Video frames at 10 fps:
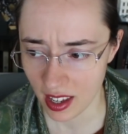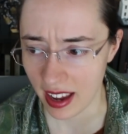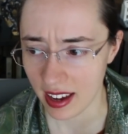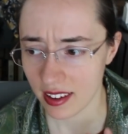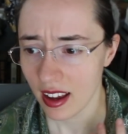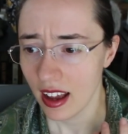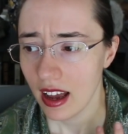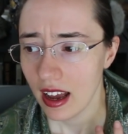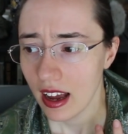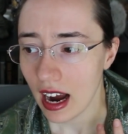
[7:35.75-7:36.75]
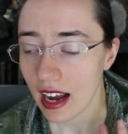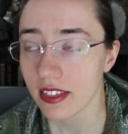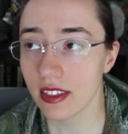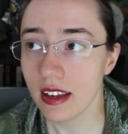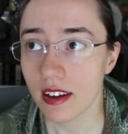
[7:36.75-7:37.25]
And I
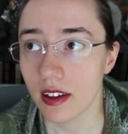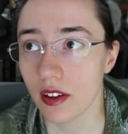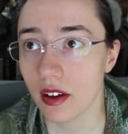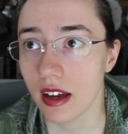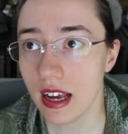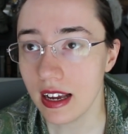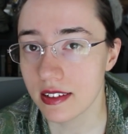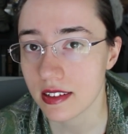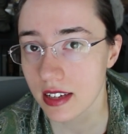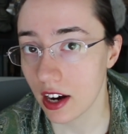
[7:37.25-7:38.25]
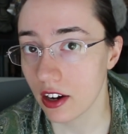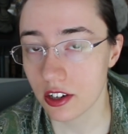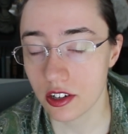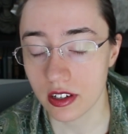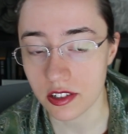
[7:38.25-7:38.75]
think his
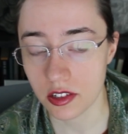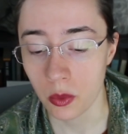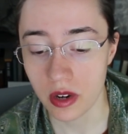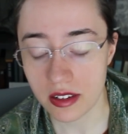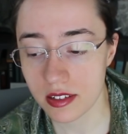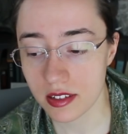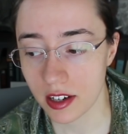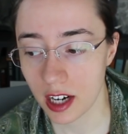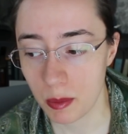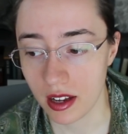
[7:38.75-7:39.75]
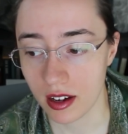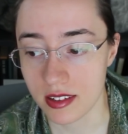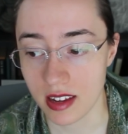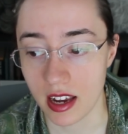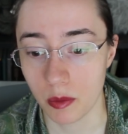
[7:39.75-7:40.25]
character is so necessary
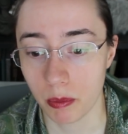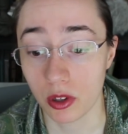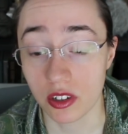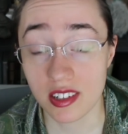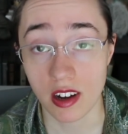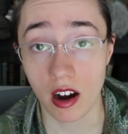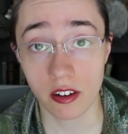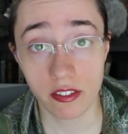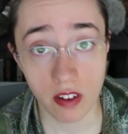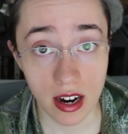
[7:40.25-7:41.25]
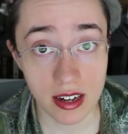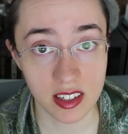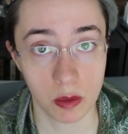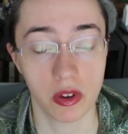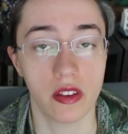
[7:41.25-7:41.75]
because it personifies
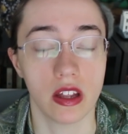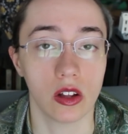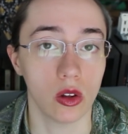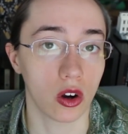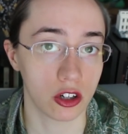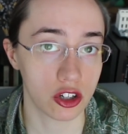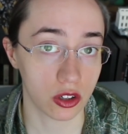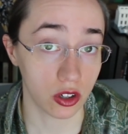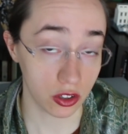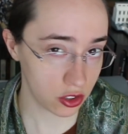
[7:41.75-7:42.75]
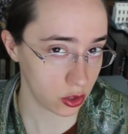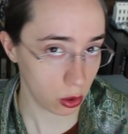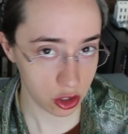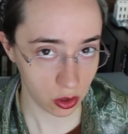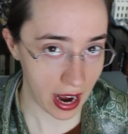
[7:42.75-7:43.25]
some of the larger
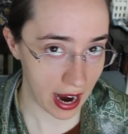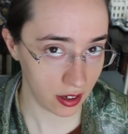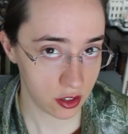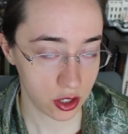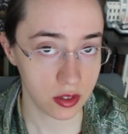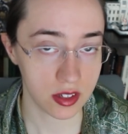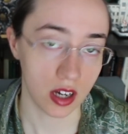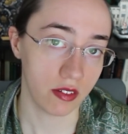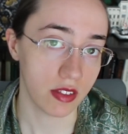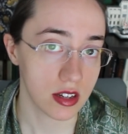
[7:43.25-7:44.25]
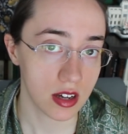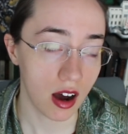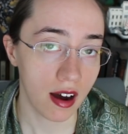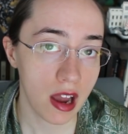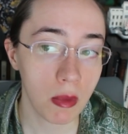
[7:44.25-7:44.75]
social attitudes of the
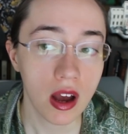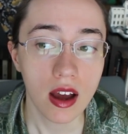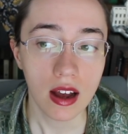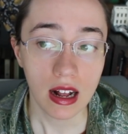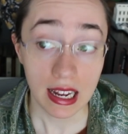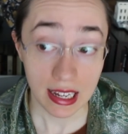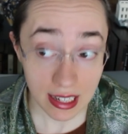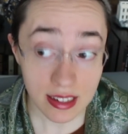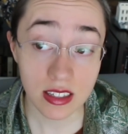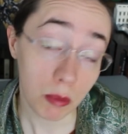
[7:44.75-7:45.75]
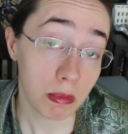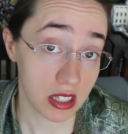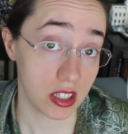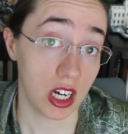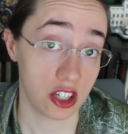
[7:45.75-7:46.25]
time. He's a
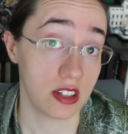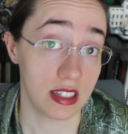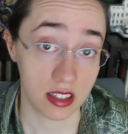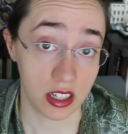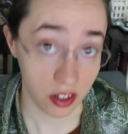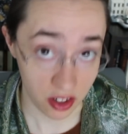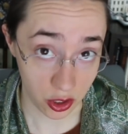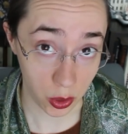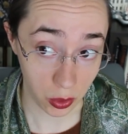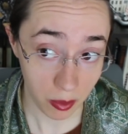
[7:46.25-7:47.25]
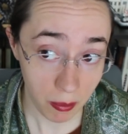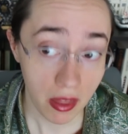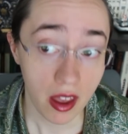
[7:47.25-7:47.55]
misogynistic dude